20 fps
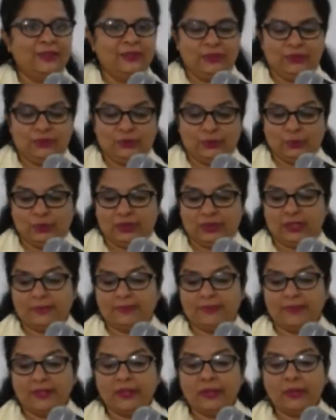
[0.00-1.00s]
truth.
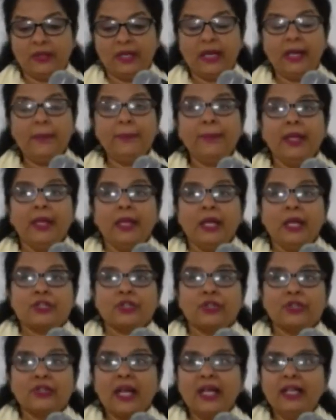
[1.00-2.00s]
Okay.
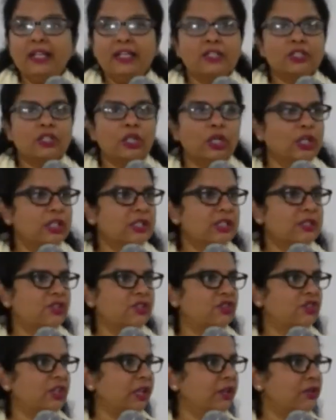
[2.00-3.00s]
So that is God's
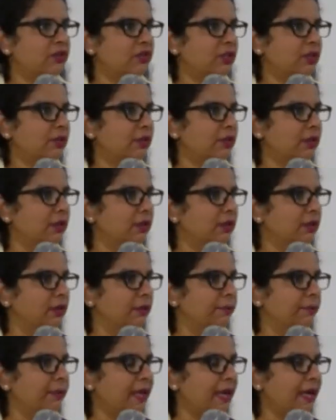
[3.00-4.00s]
general
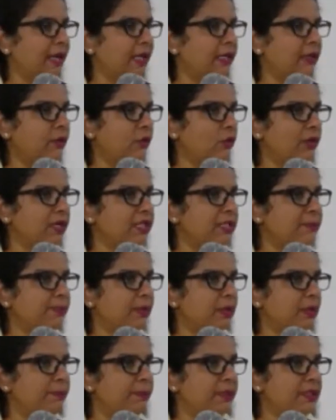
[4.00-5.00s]
uh, plan or his
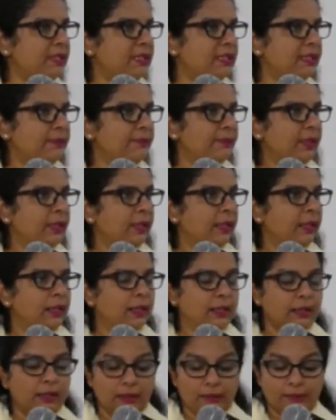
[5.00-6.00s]
purpose
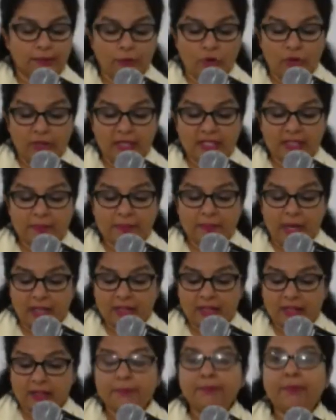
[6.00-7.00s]
uh, or his
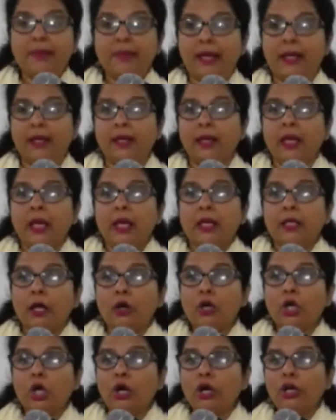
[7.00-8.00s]
master plan.
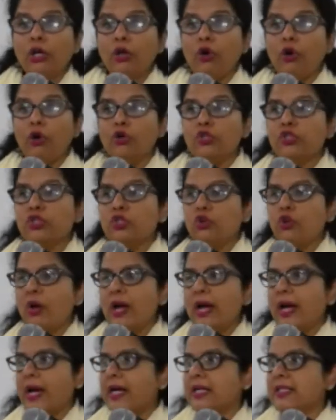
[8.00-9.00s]
Now, God also
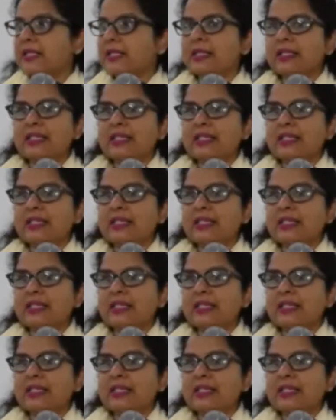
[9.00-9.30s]
has a